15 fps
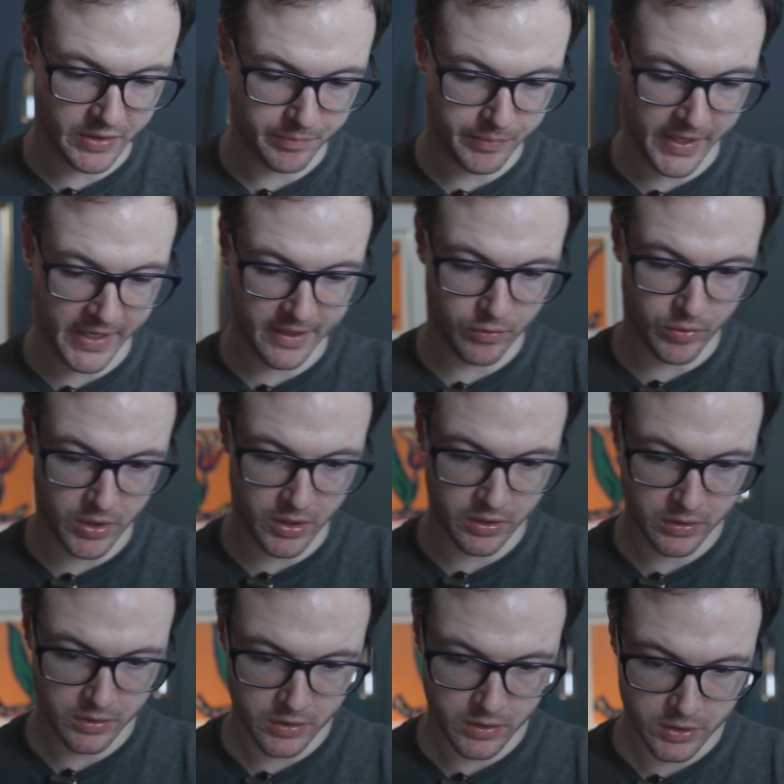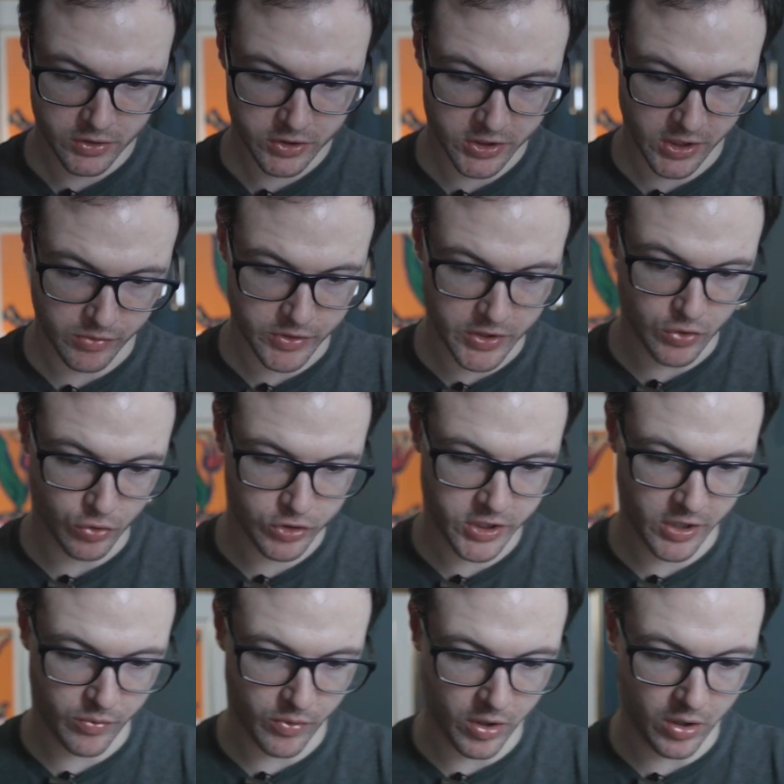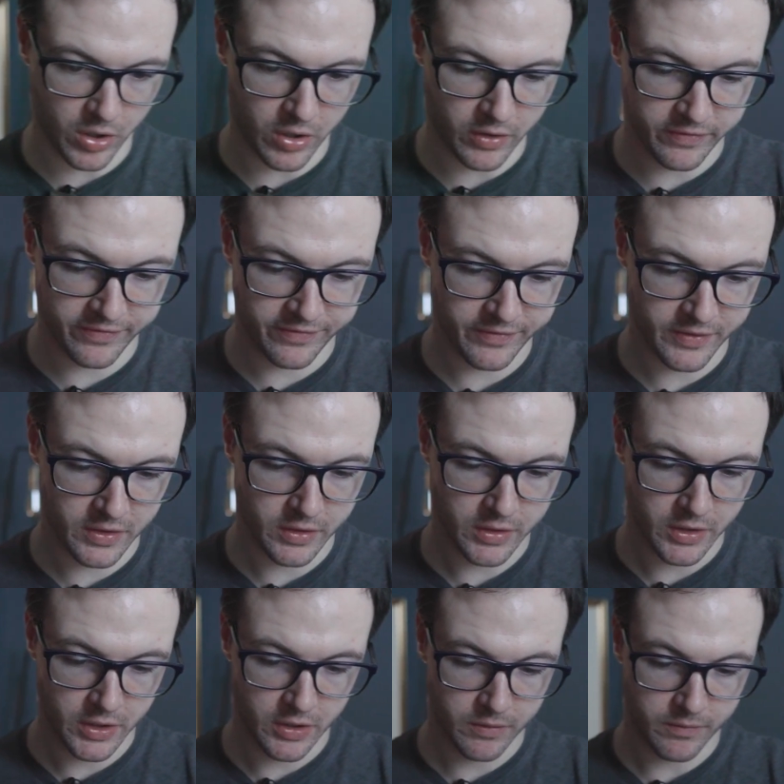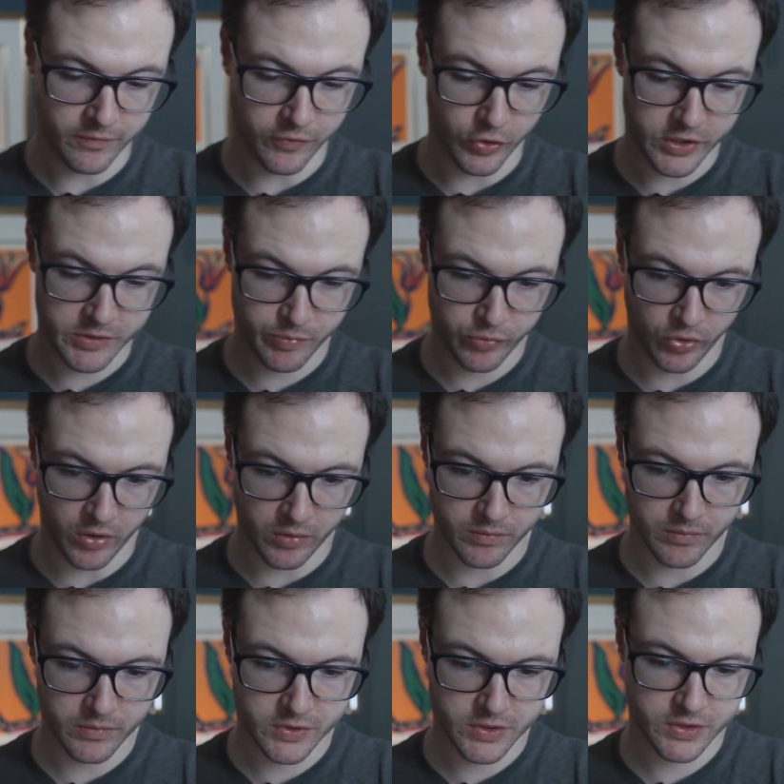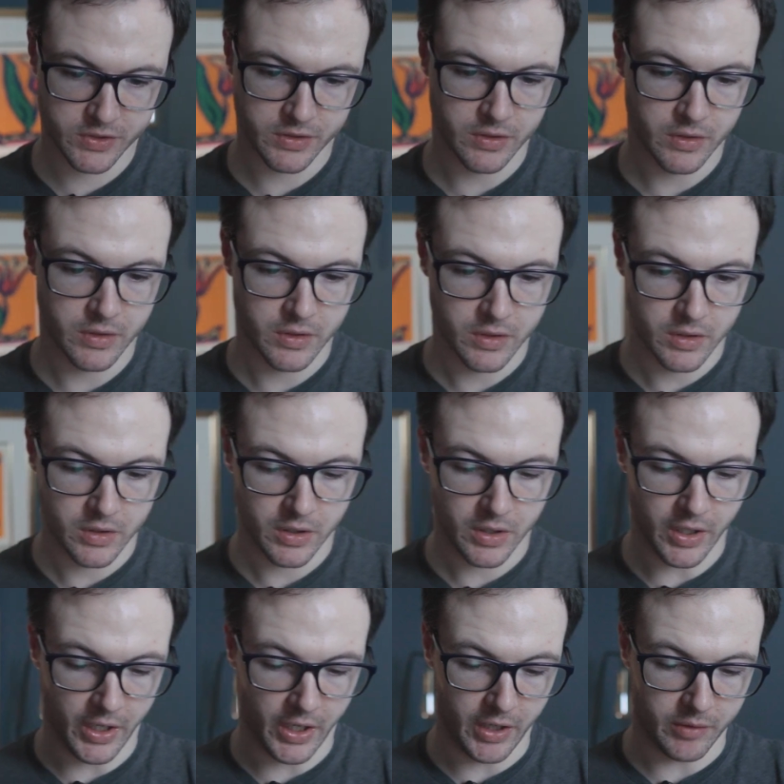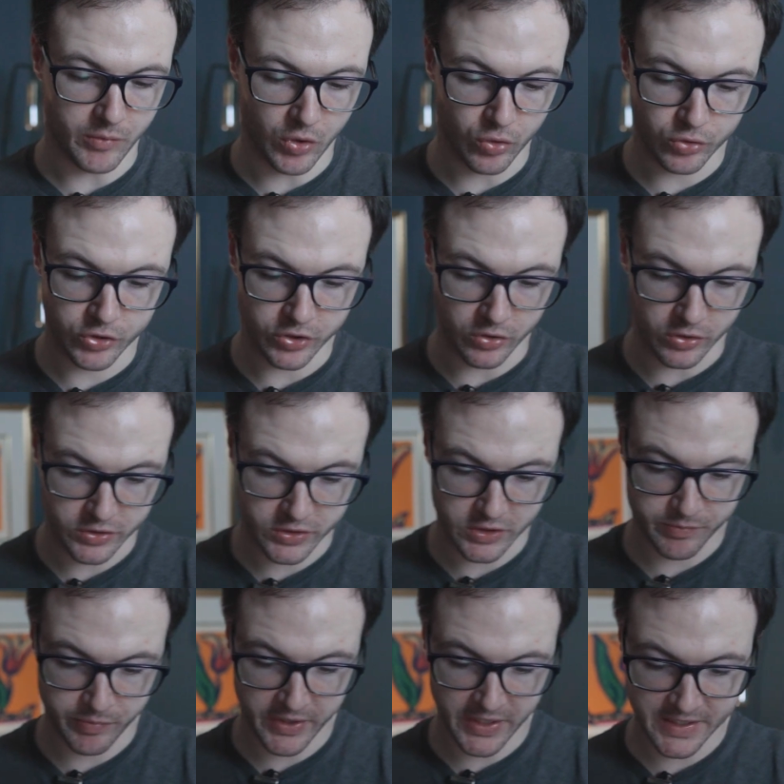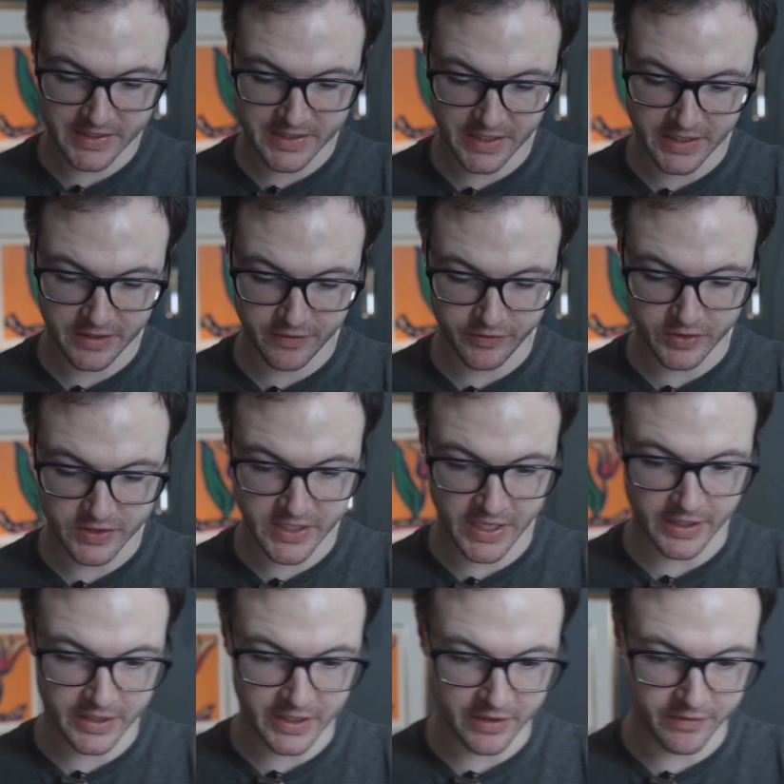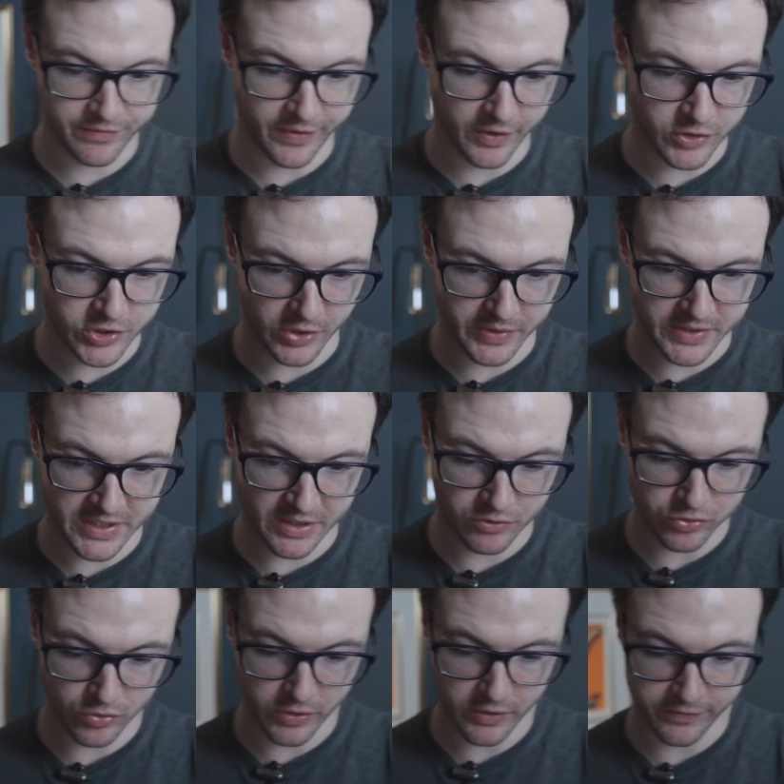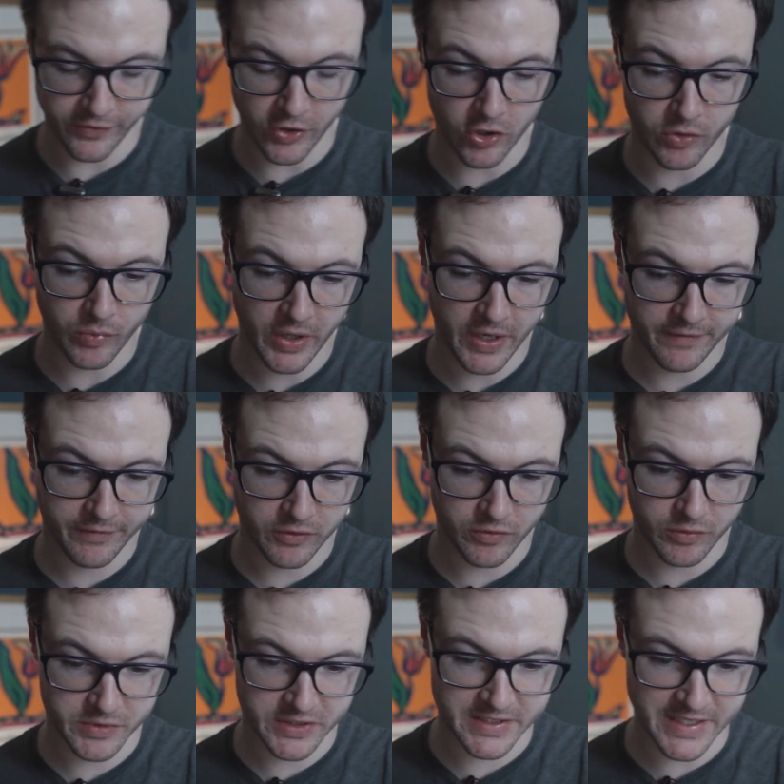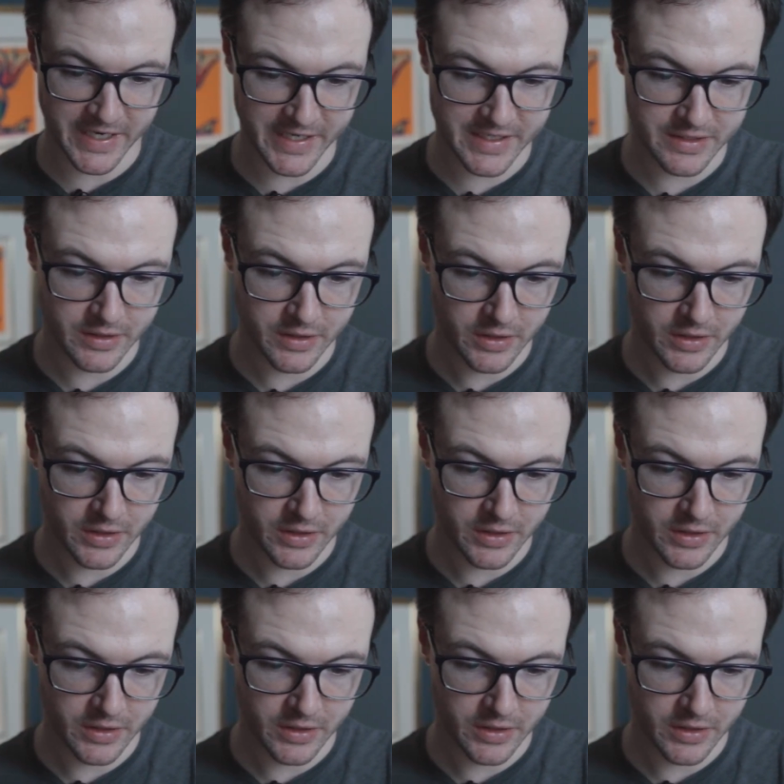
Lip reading: Power, so the auto off, voice prompts, all sorts. There's plenty of different technical info, so it tells you all your firmware if you're up to date.